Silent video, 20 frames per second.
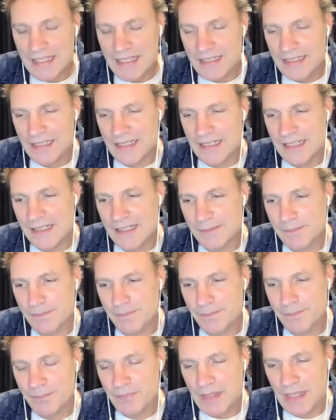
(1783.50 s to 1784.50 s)

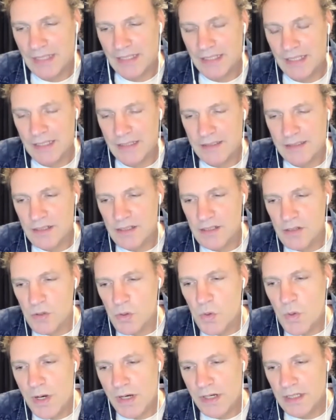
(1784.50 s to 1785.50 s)
Who
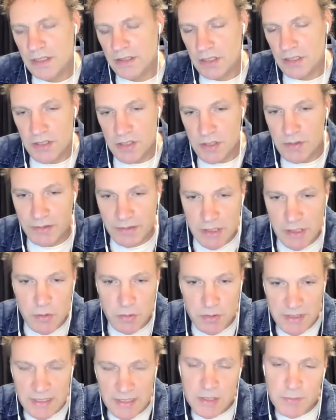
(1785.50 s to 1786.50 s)

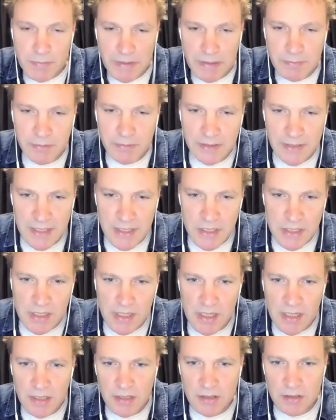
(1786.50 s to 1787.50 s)
you teach people this?
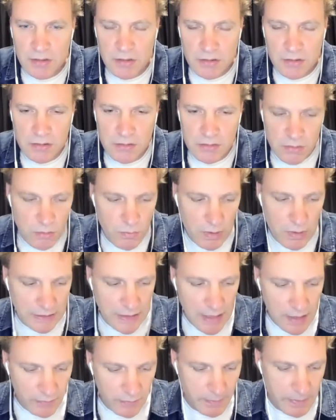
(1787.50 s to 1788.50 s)
What
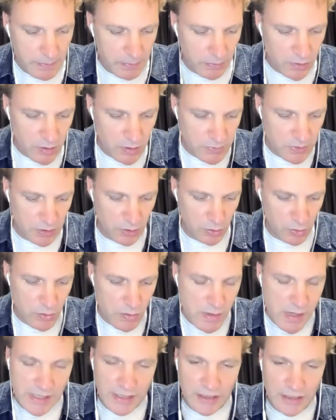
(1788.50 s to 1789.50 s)
kind of people come to you?
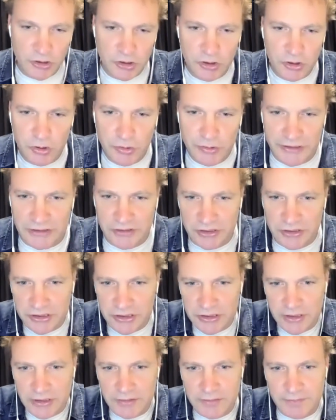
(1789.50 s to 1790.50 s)
Who are your students?